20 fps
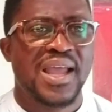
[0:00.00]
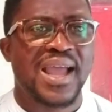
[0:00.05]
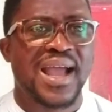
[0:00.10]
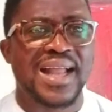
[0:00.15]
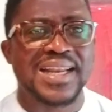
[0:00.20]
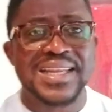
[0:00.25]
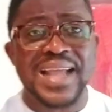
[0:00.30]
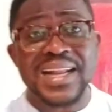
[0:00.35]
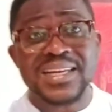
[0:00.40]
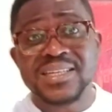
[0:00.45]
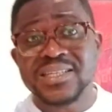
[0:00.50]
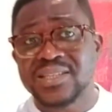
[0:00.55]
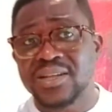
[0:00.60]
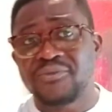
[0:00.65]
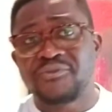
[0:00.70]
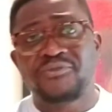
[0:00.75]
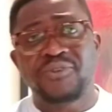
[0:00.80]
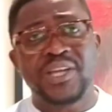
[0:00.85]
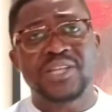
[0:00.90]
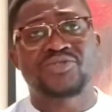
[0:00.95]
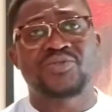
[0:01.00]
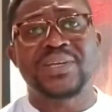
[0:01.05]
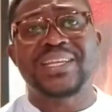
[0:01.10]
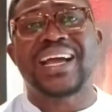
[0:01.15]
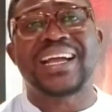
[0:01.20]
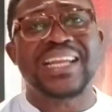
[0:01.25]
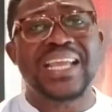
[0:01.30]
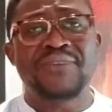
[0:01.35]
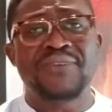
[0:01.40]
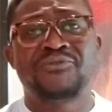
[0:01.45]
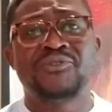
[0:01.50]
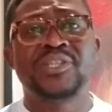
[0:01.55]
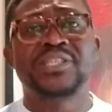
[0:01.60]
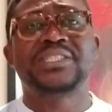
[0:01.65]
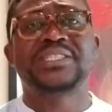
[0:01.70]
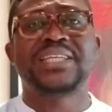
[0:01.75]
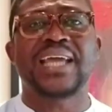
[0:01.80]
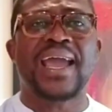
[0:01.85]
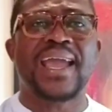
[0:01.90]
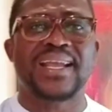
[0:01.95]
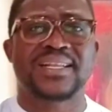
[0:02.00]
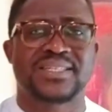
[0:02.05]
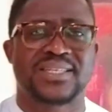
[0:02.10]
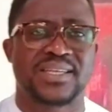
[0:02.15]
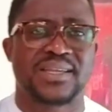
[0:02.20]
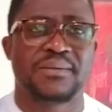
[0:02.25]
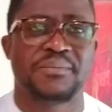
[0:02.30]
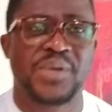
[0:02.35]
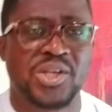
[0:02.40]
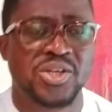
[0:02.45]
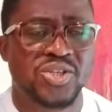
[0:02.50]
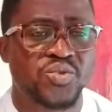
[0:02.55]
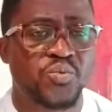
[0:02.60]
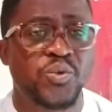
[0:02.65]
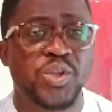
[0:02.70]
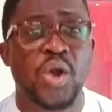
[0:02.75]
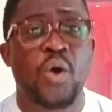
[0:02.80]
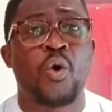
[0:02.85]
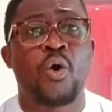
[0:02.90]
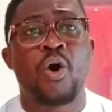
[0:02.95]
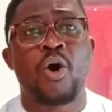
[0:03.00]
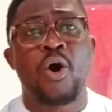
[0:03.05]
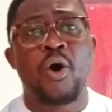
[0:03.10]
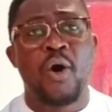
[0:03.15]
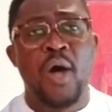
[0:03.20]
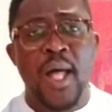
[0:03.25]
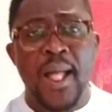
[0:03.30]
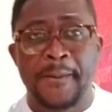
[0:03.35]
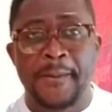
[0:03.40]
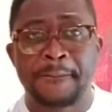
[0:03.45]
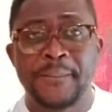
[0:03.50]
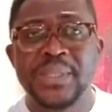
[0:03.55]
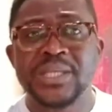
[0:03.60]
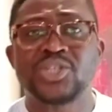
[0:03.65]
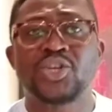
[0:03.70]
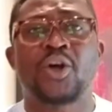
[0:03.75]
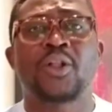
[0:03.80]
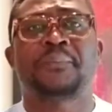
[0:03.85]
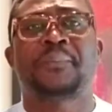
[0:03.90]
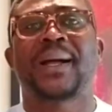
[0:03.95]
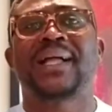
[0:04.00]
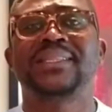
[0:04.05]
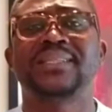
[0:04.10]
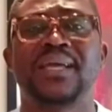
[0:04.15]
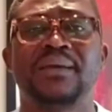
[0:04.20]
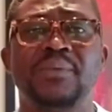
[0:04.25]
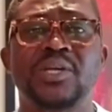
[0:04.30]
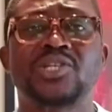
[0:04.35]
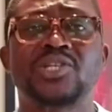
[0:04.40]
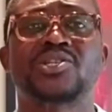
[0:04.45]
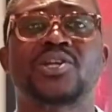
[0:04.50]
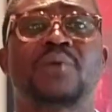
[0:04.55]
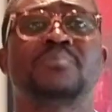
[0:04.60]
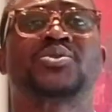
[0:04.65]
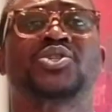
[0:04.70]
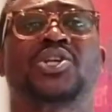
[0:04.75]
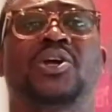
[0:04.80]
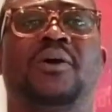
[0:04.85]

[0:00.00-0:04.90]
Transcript: And that is the victory, that even death, because this whole pandemic sums